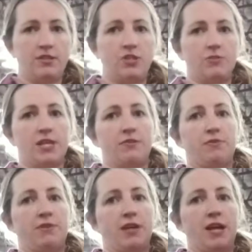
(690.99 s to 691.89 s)
she was like
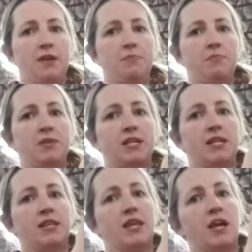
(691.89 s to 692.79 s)
rearing up,
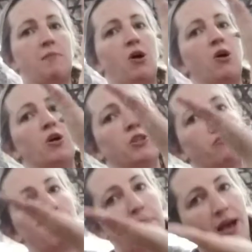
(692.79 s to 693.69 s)
meaning they come all the
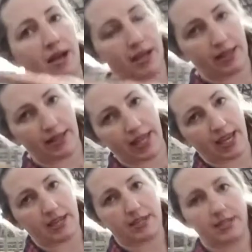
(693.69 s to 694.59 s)
way back and
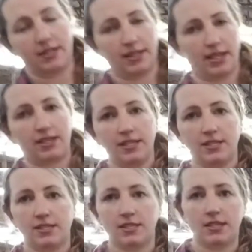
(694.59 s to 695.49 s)
land like
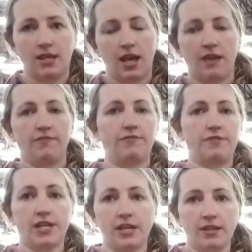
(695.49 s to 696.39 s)
this.
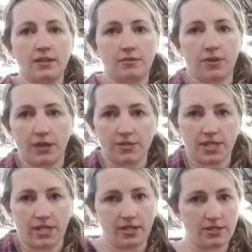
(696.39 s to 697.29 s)
I've done it when I was a
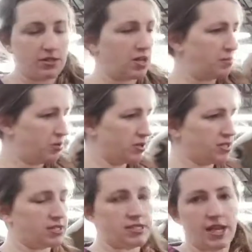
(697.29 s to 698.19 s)
kid to a couple
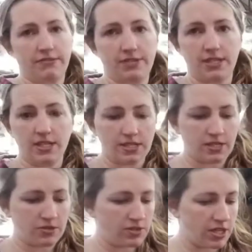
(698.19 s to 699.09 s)
horses. I've seen it
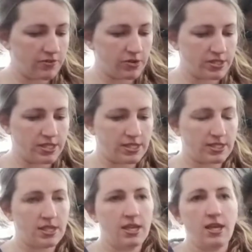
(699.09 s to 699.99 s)
done to a lot of
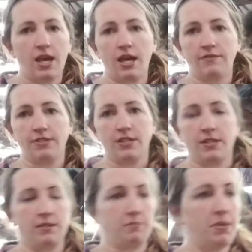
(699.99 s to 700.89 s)
horses. I've
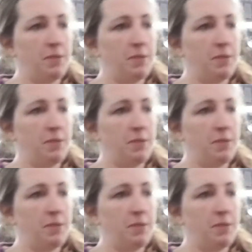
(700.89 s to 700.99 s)
seen